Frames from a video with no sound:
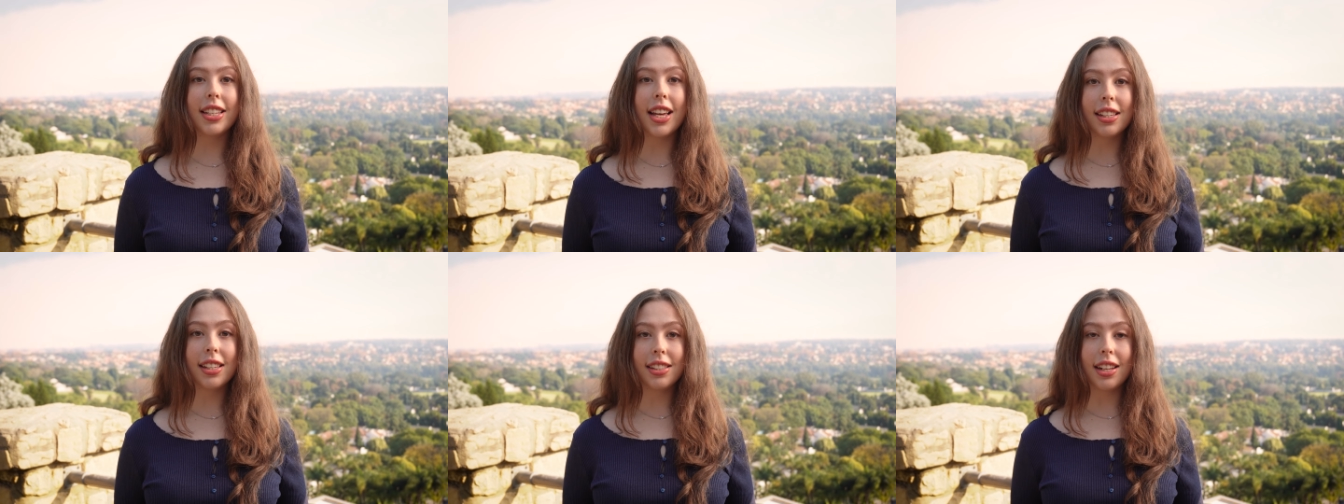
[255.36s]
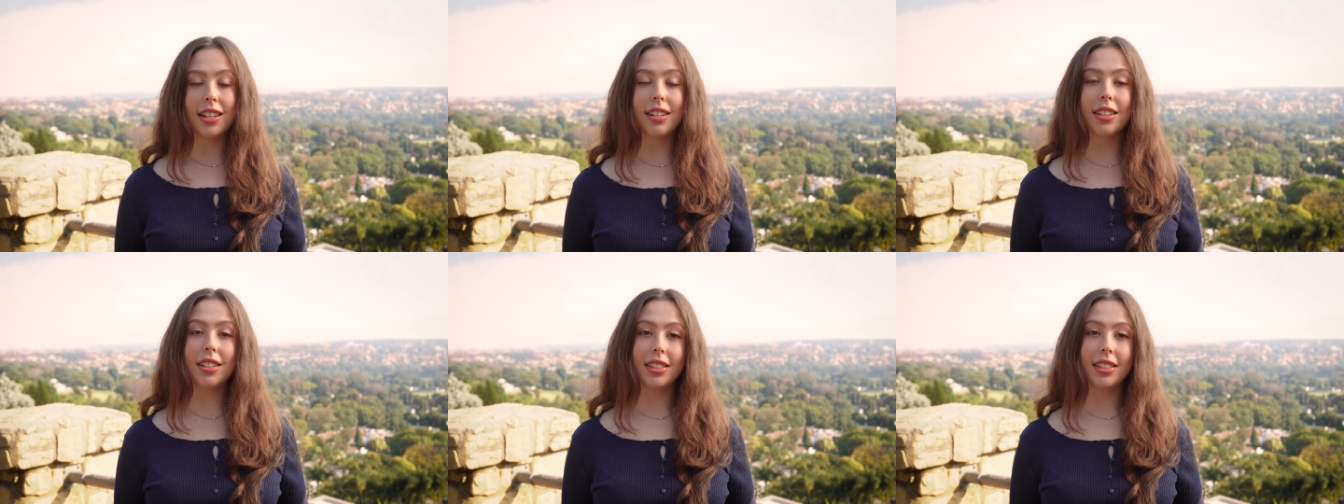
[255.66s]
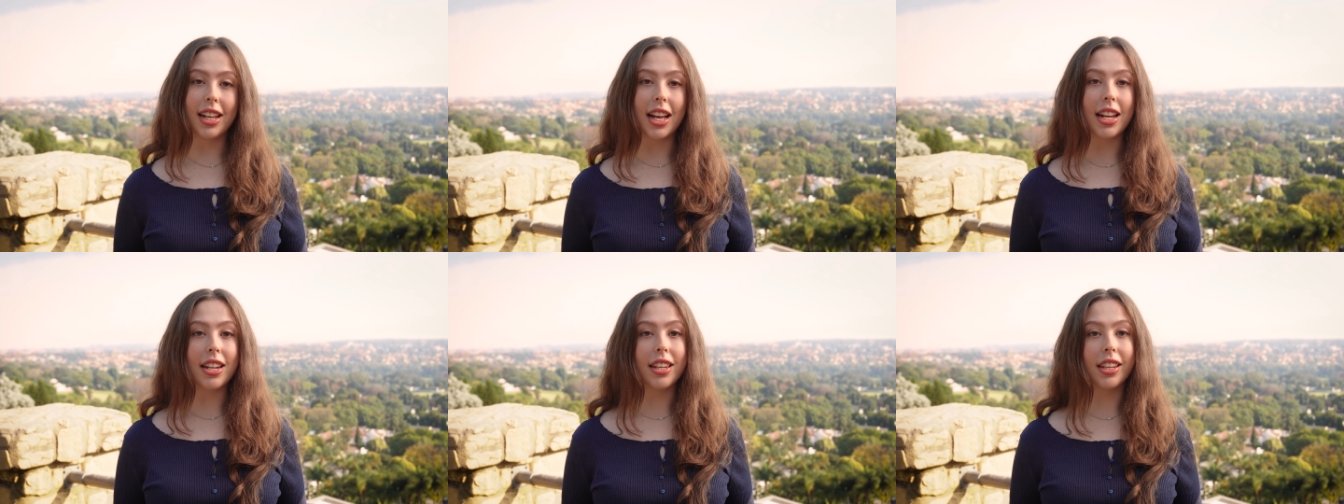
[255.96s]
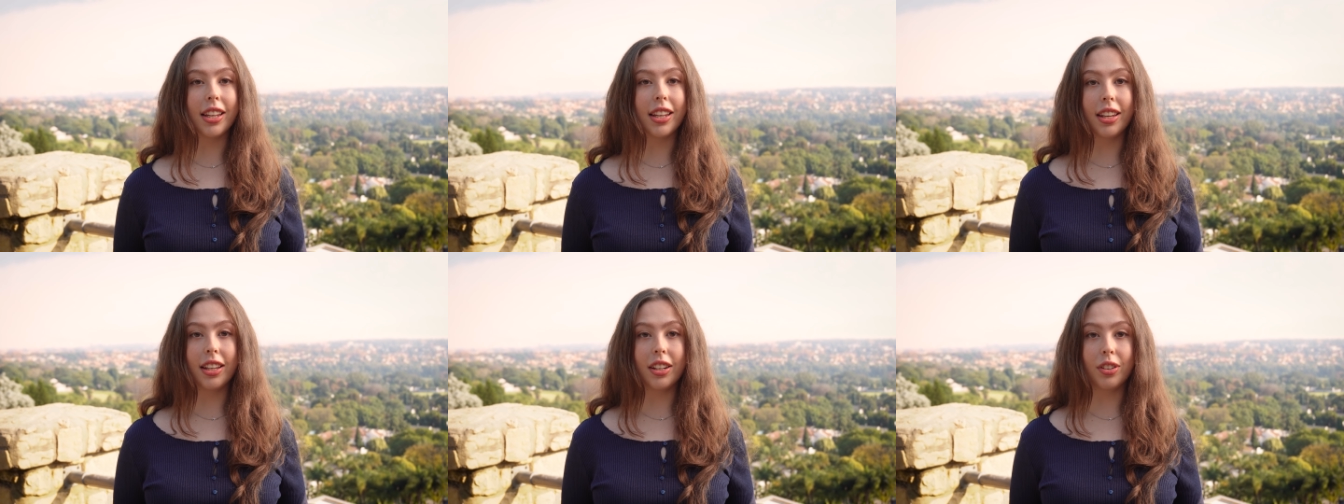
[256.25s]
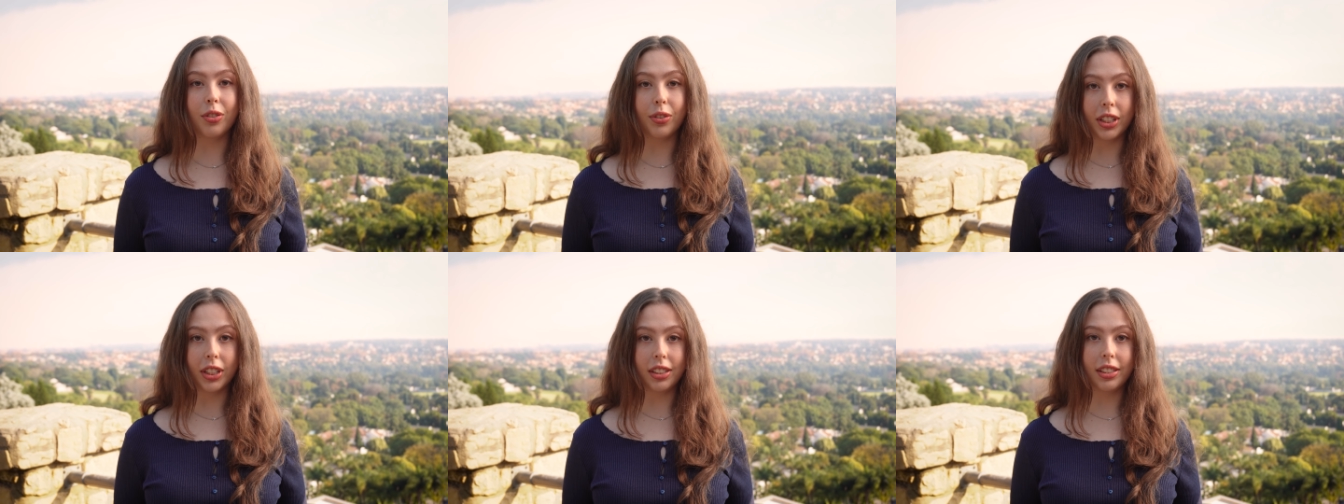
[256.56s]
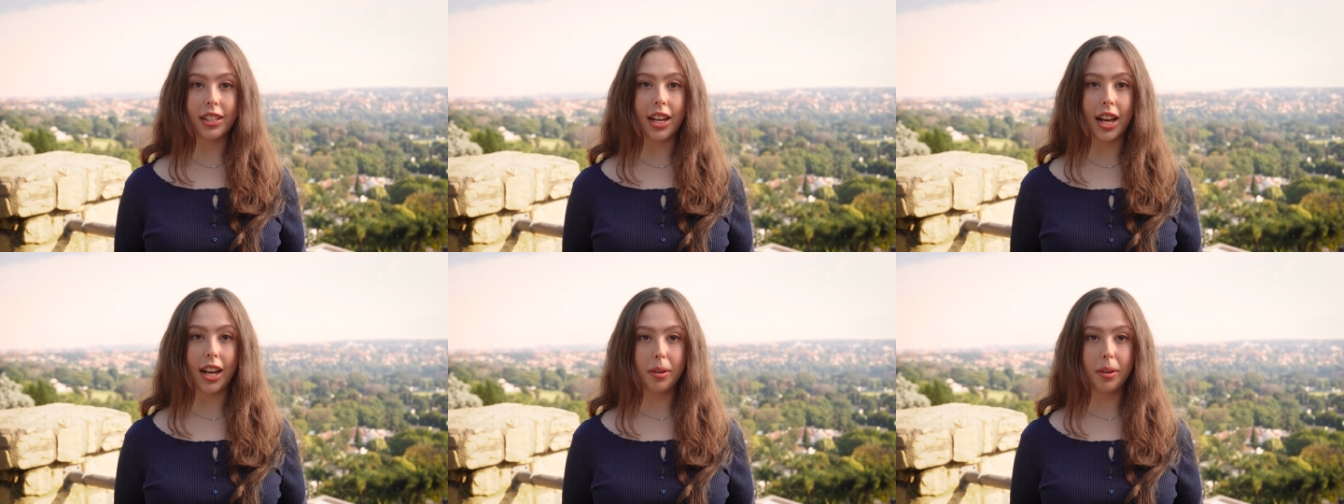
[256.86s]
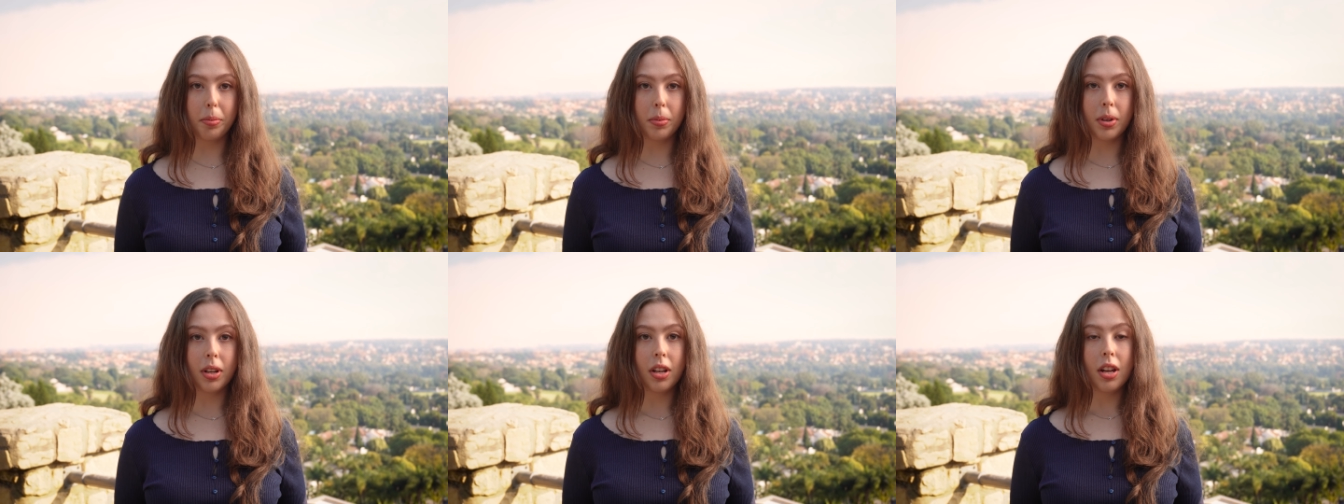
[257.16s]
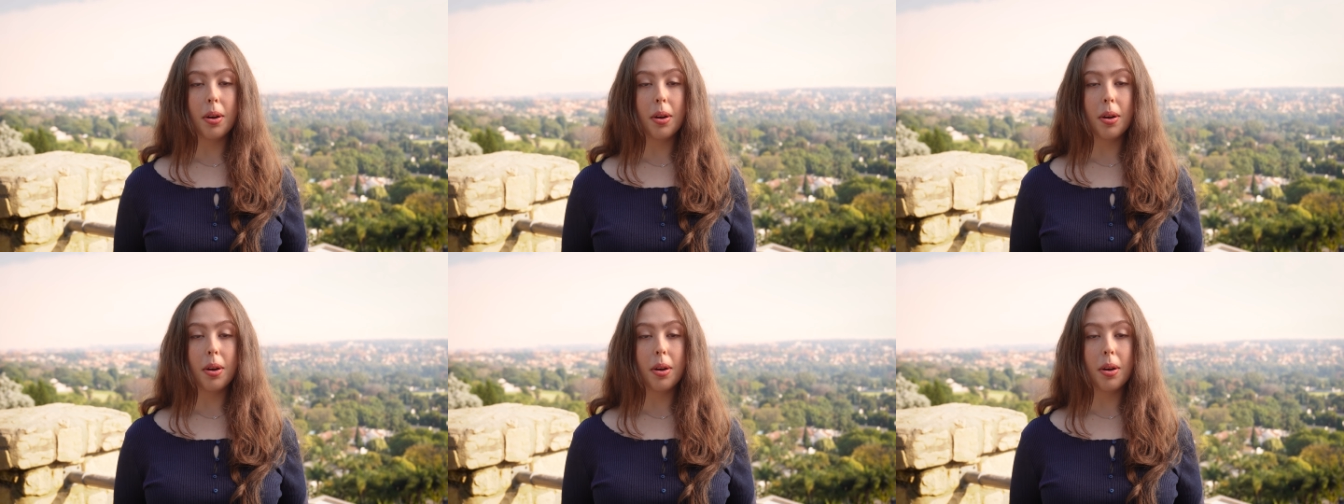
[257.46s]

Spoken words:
test understanding in real time,